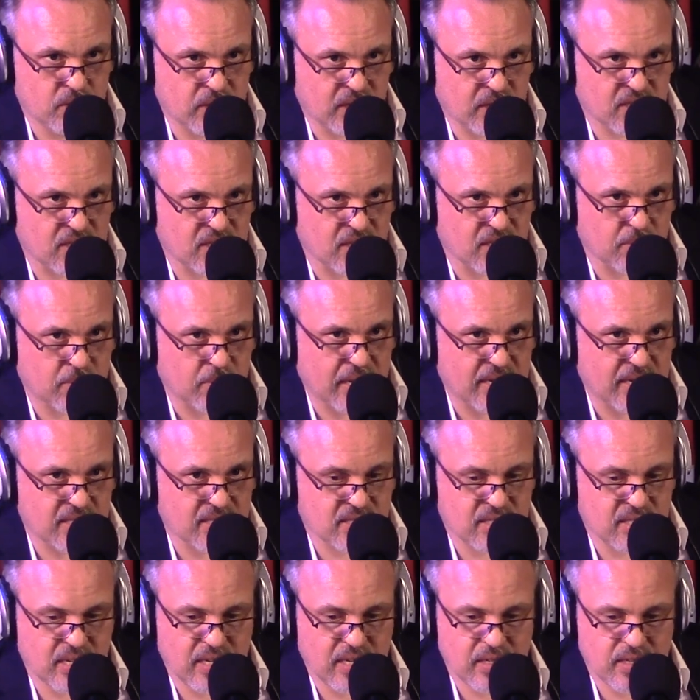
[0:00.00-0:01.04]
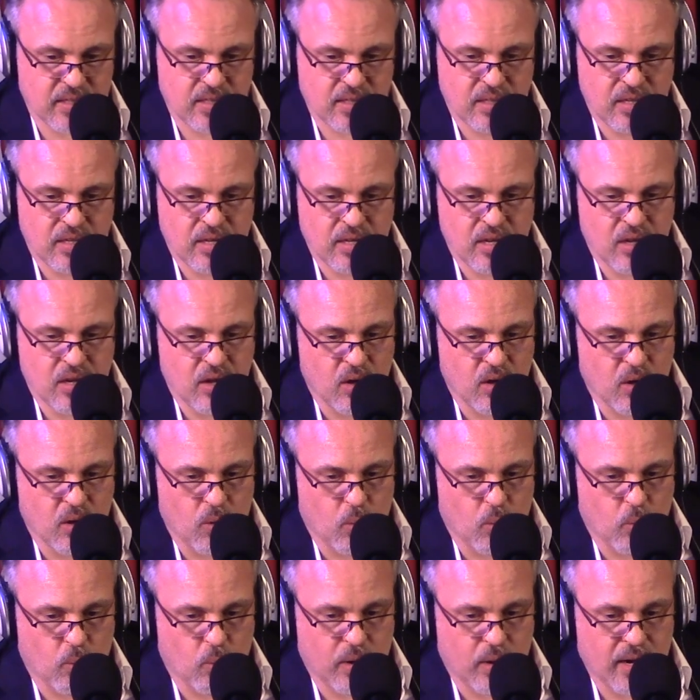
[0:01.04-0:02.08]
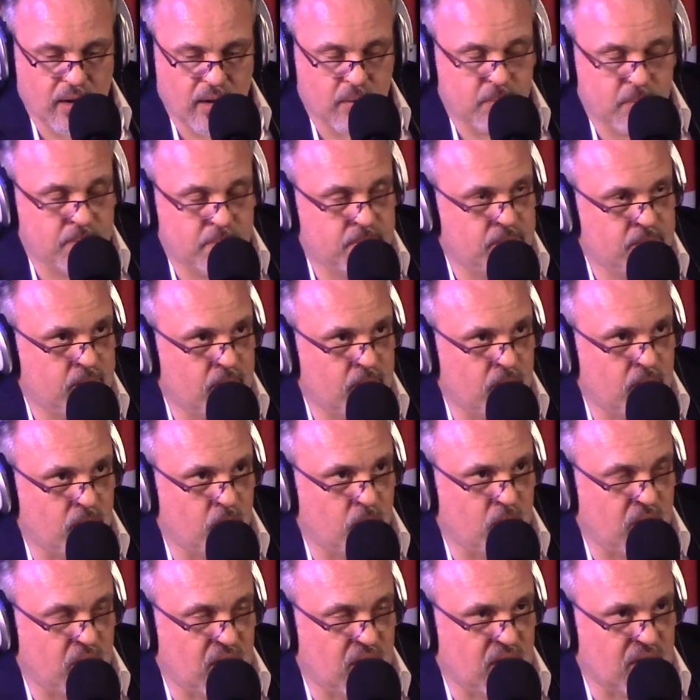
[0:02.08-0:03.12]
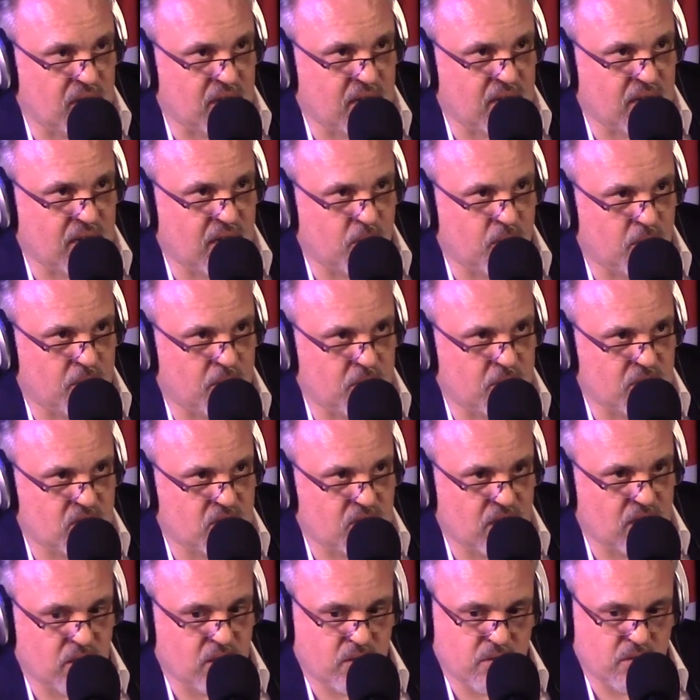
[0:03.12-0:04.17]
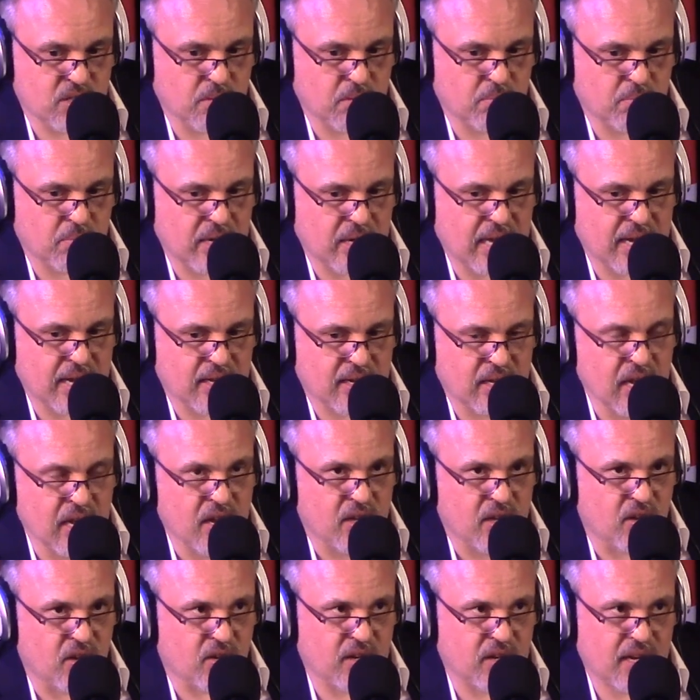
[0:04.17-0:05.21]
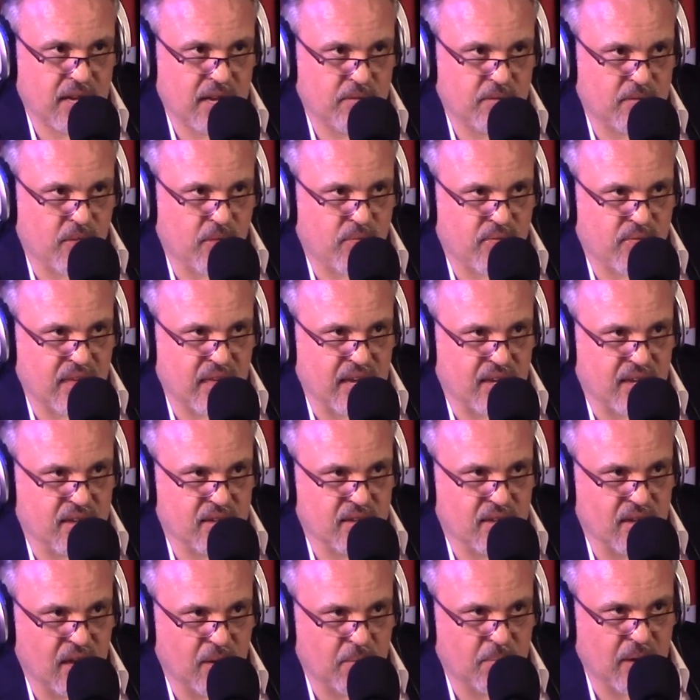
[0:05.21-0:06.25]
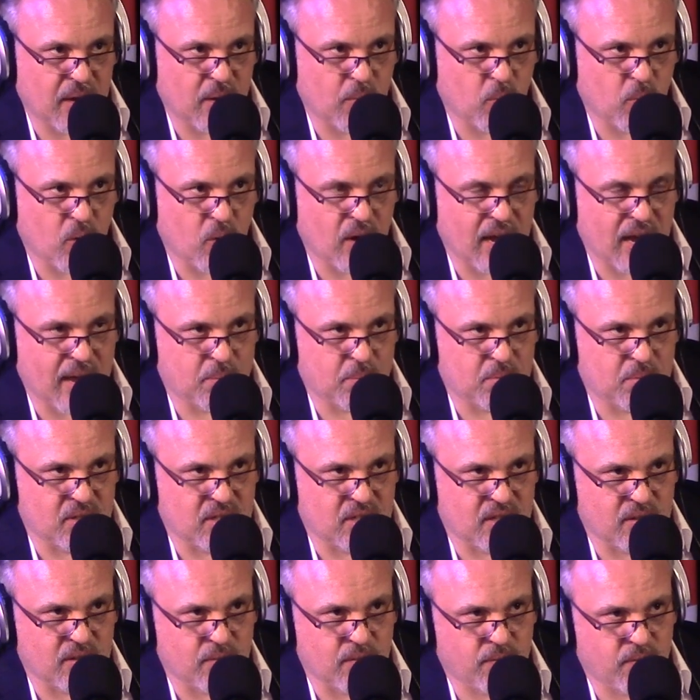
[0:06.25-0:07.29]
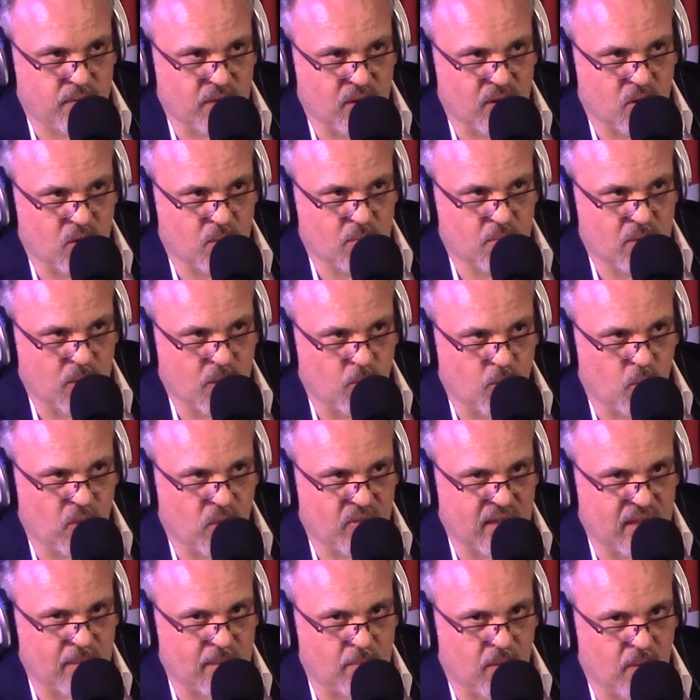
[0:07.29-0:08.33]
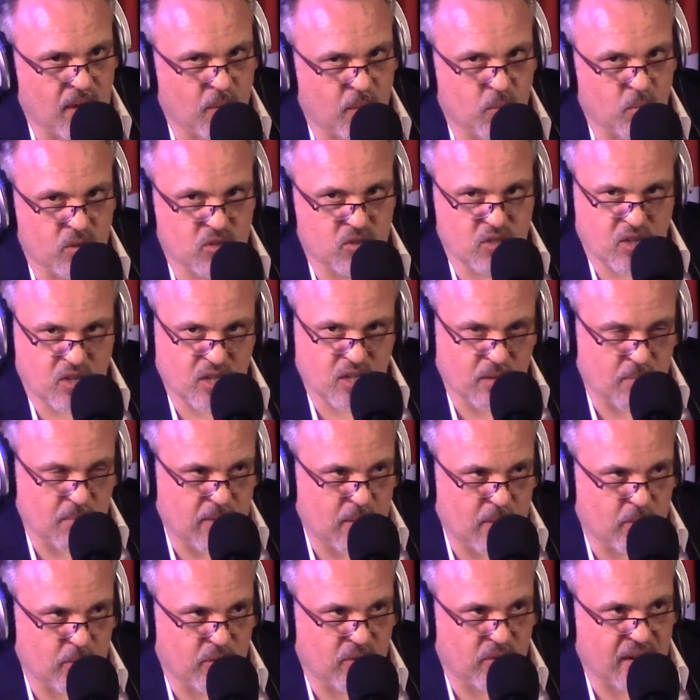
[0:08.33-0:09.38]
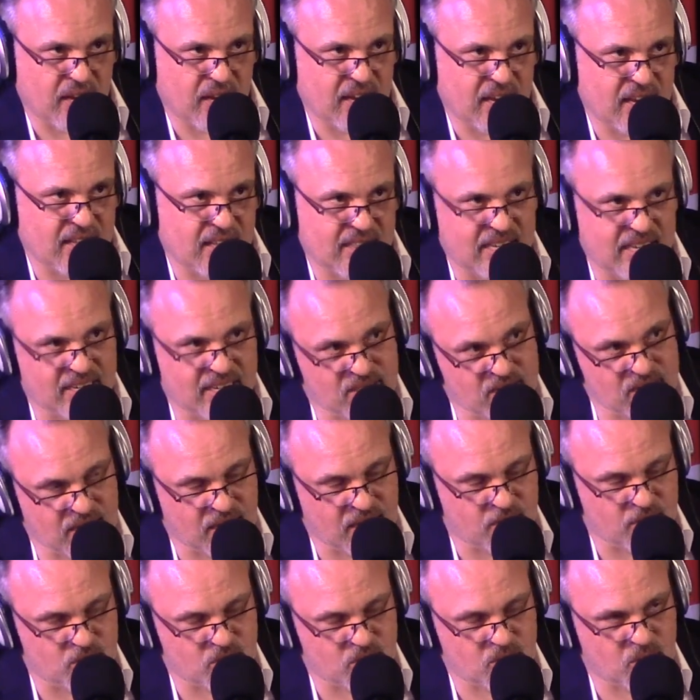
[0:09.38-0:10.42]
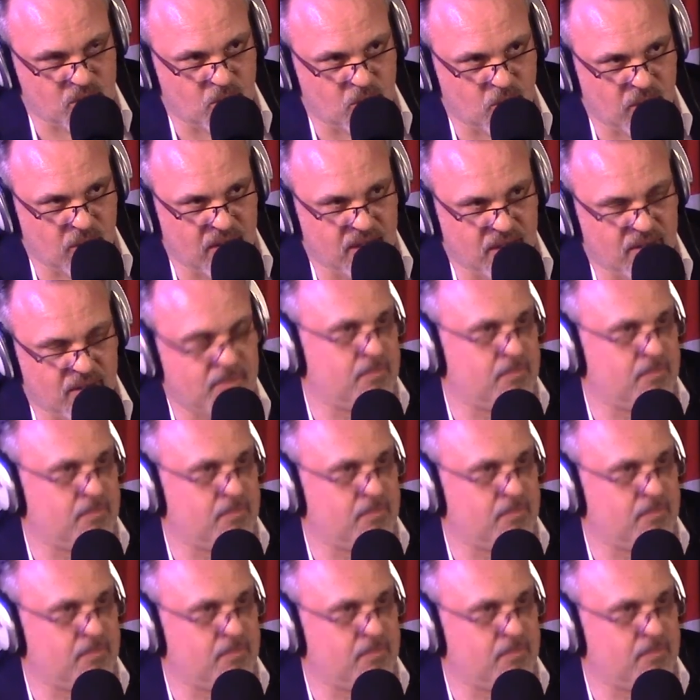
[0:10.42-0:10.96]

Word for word: next to the bandstand. Wow. What are you going to go with, Michelle? There is a plaque. You're going to have to think about what happened in the film and what they might want to commemorate in that town square.